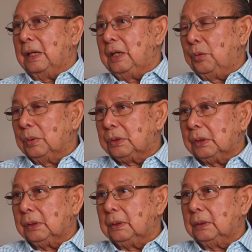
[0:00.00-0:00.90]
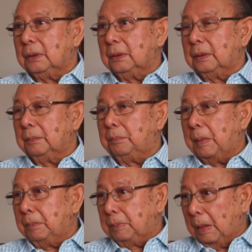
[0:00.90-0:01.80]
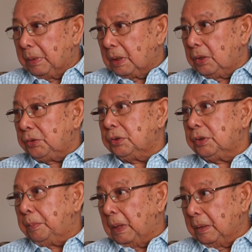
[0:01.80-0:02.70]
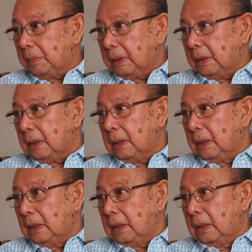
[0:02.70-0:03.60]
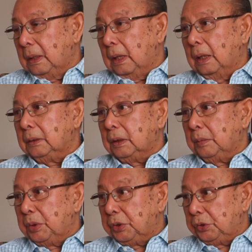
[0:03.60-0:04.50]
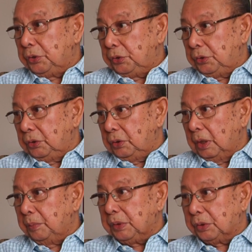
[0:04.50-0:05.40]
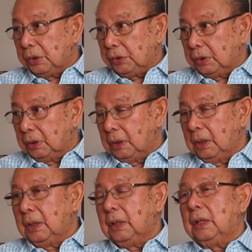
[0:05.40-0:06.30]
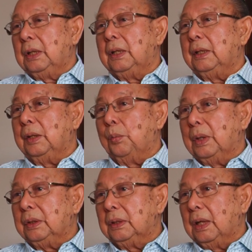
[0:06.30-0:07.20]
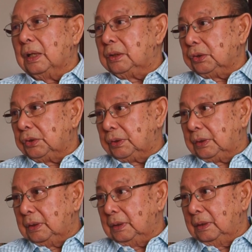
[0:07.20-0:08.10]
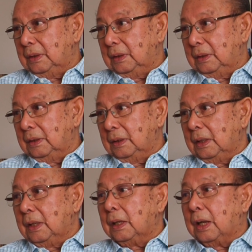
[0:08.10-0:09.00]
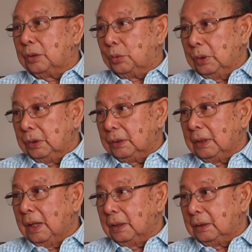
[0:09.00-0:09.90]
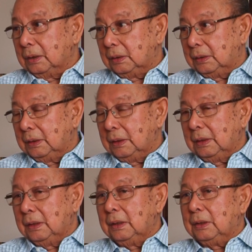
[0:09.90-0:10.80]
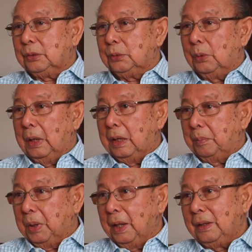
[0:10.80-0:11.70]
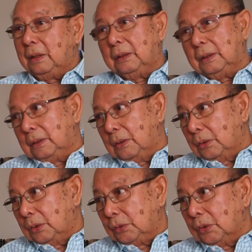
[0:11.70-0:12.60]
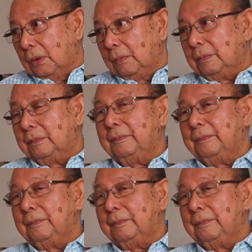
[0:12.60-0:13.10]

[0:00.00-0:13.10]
it was a public relations department under the British administration, and they wanted artists, cartoonists and artists. So I applied, got the job,